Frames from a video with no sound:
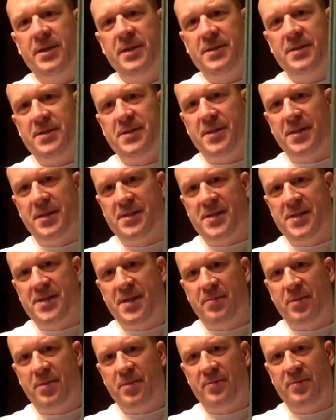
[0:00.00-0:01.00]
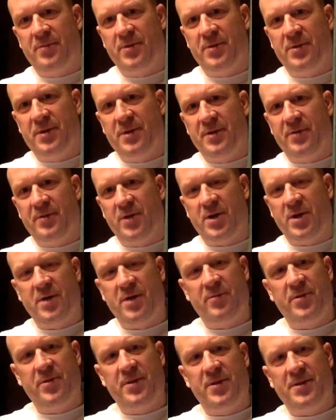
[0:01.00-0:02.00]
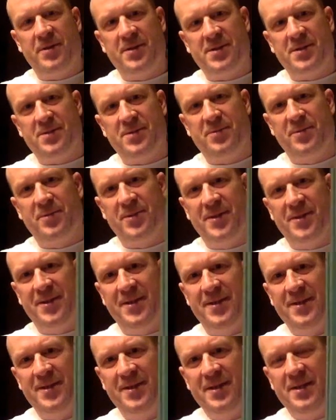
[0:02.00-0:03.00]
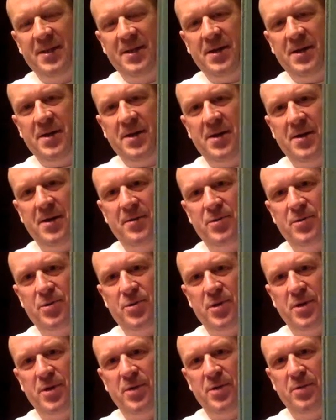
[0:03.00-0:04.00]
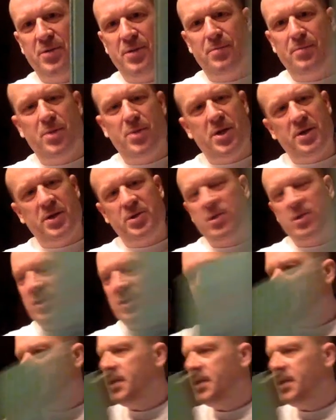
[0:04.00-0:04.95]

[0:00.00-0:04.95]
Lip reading: it's an example of a cover that doesn't really draw you in much.